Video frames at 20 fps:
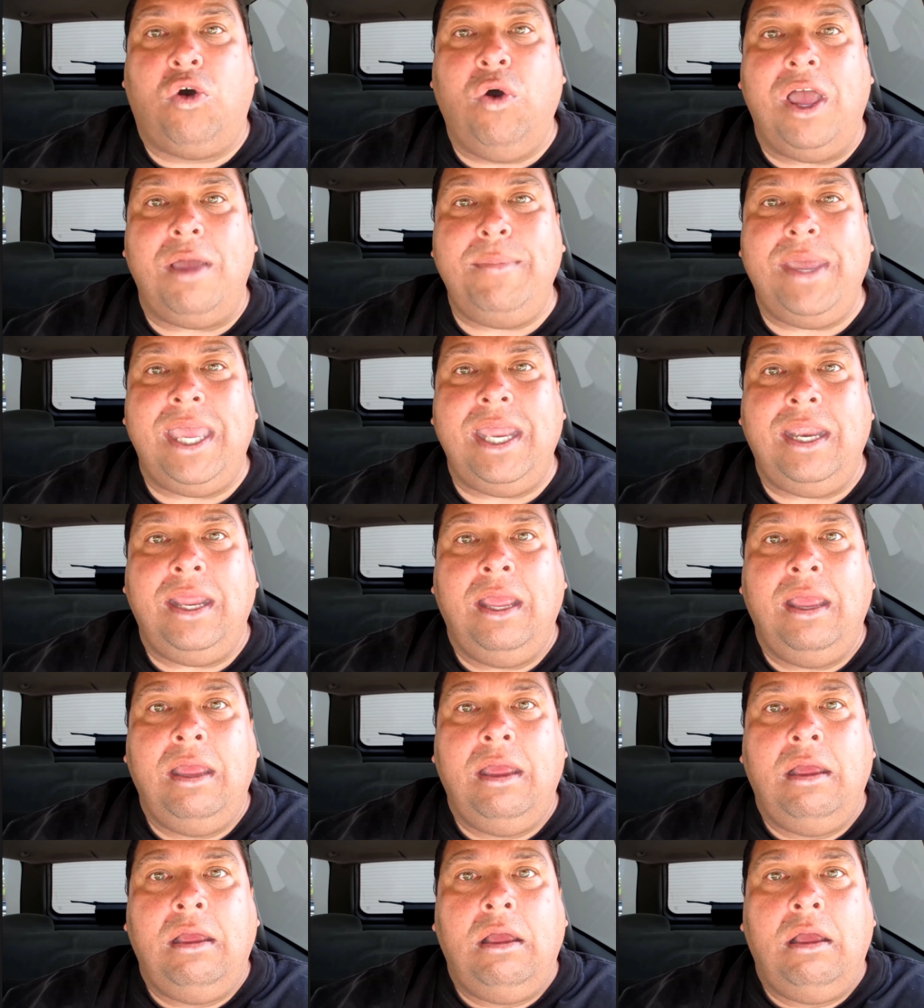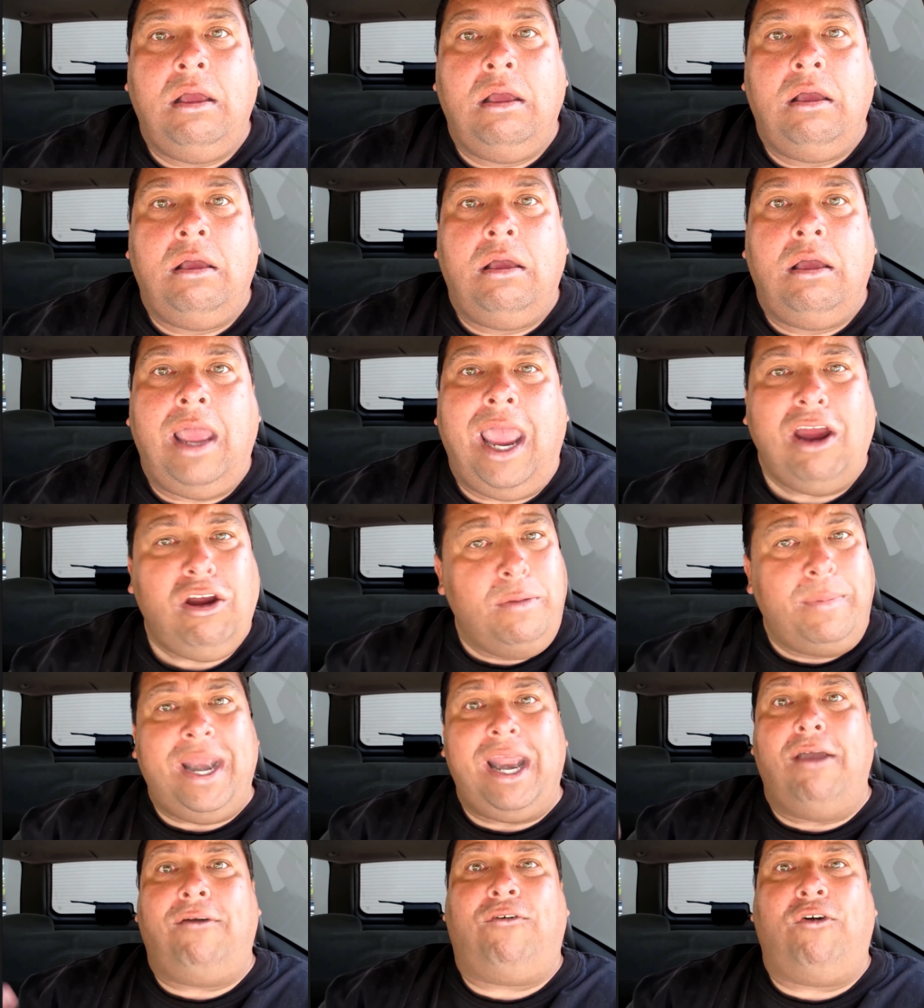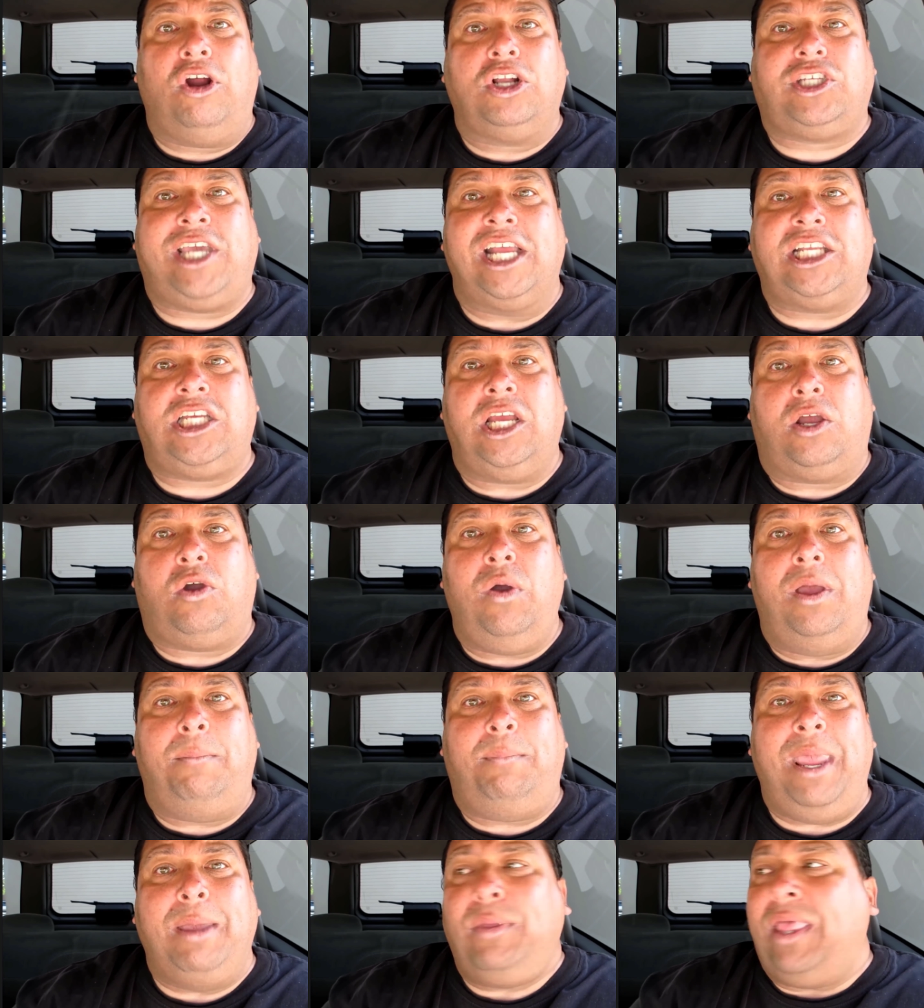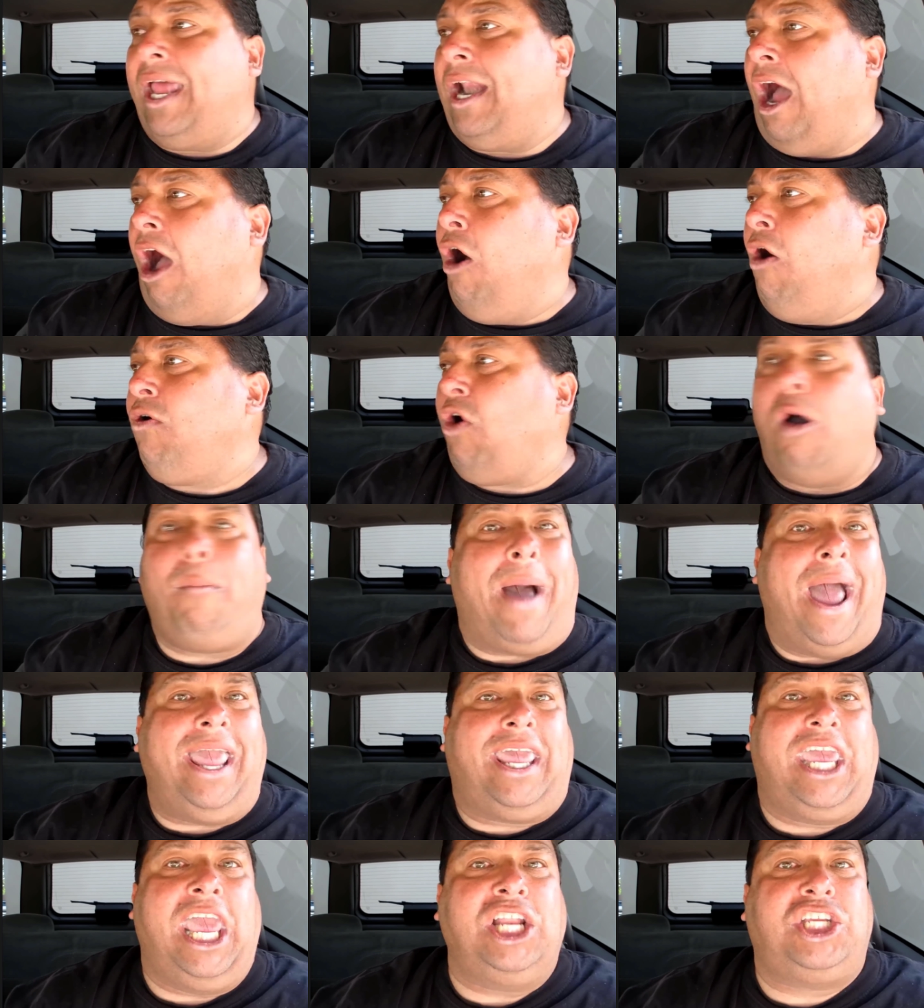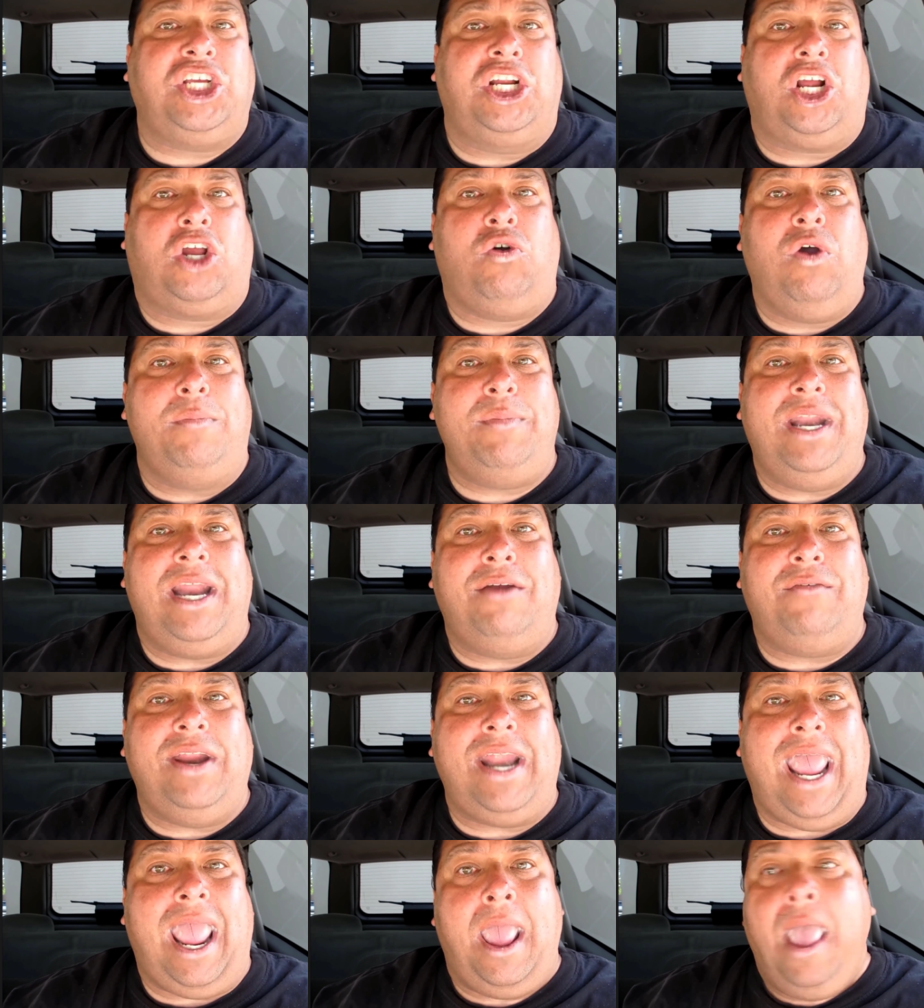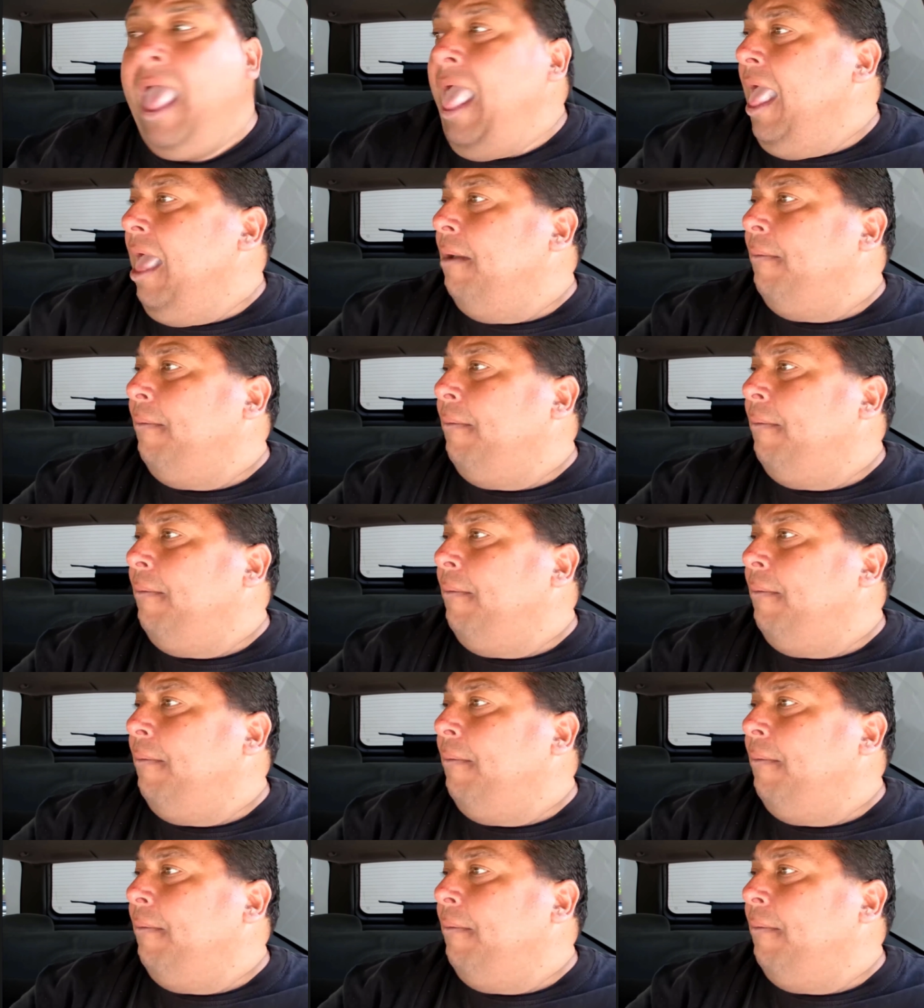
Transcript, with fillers: equipment? Everybody affords kitchen equipment. People at home go buy kitchen equipment every day.